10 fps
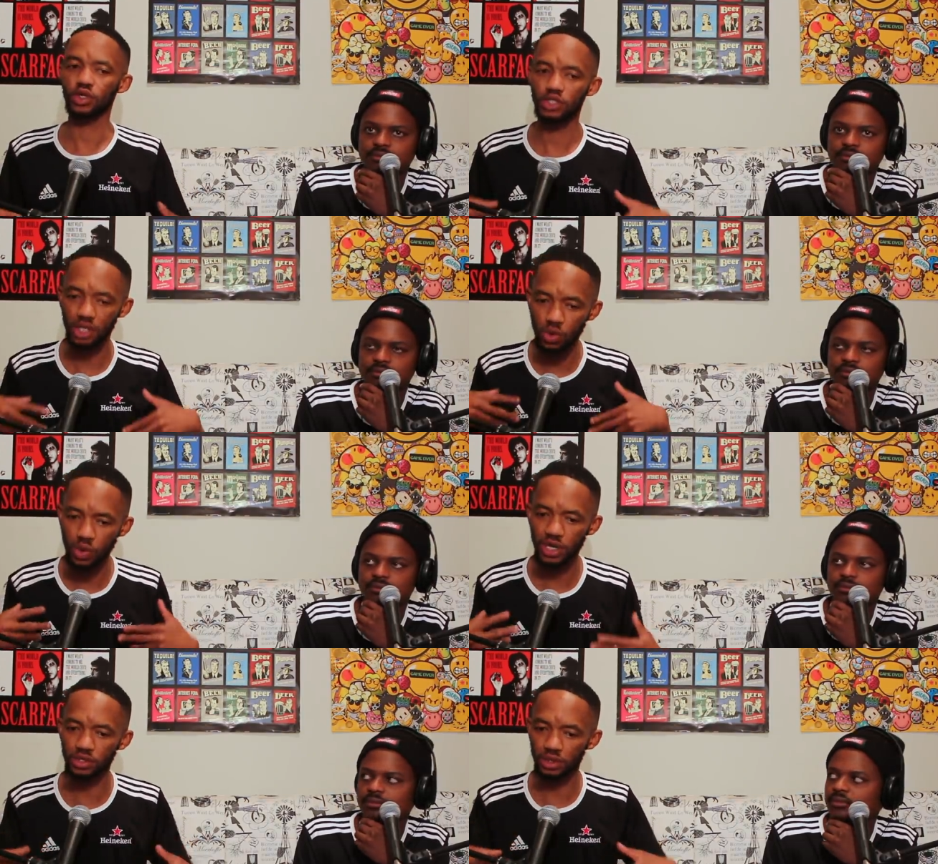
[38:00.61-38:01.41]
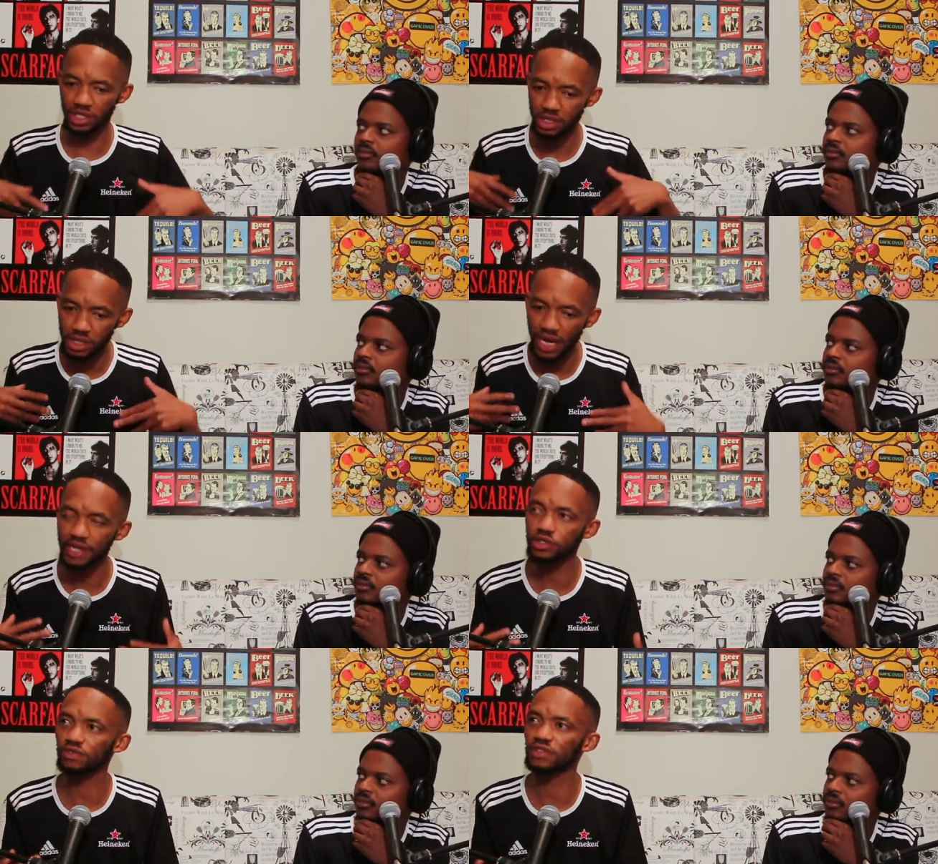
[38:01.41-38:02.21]
Speaker 1: Because he works on the
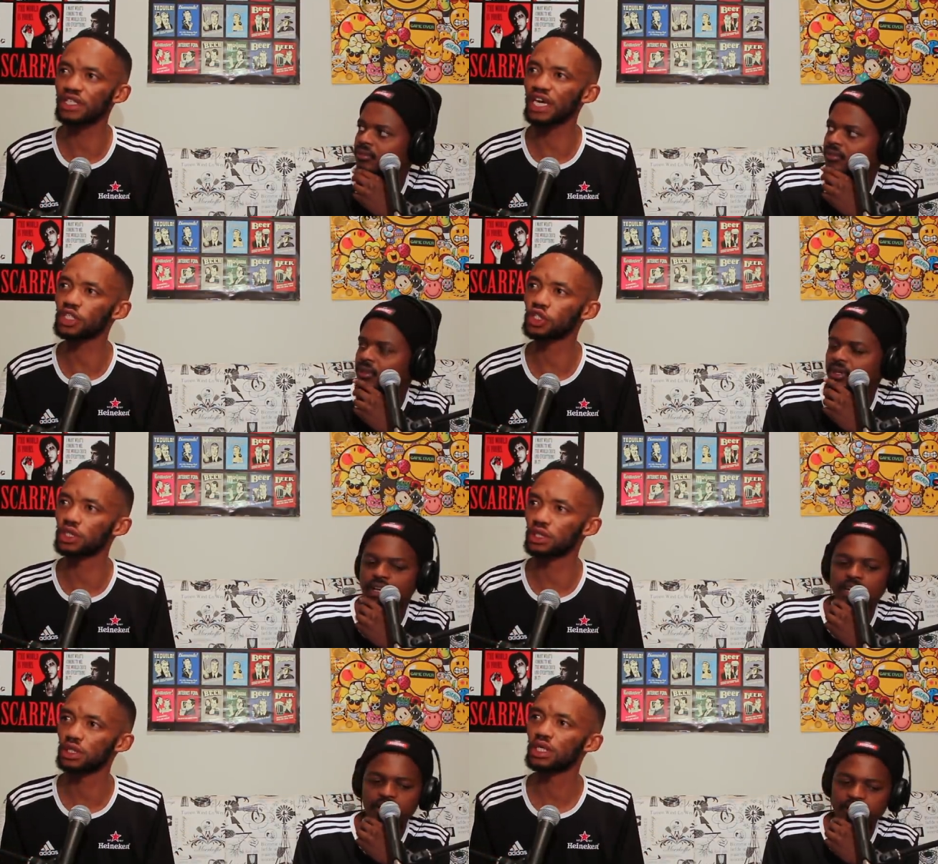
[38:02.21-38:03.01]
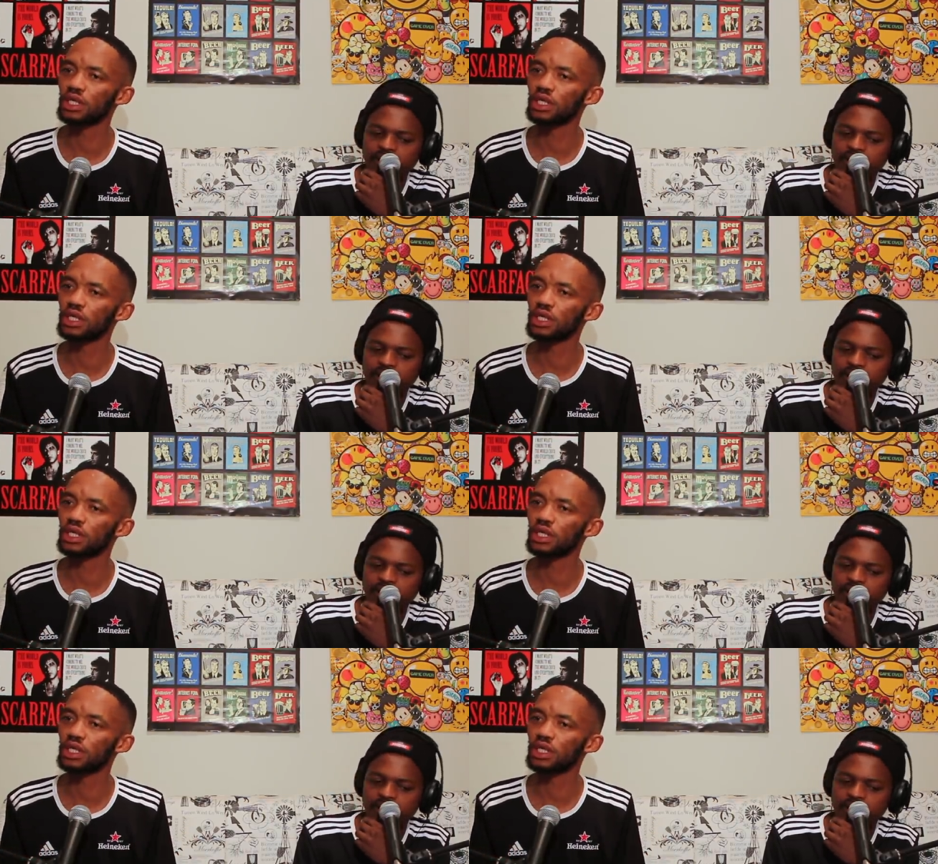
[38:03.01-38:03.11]
science of deduction.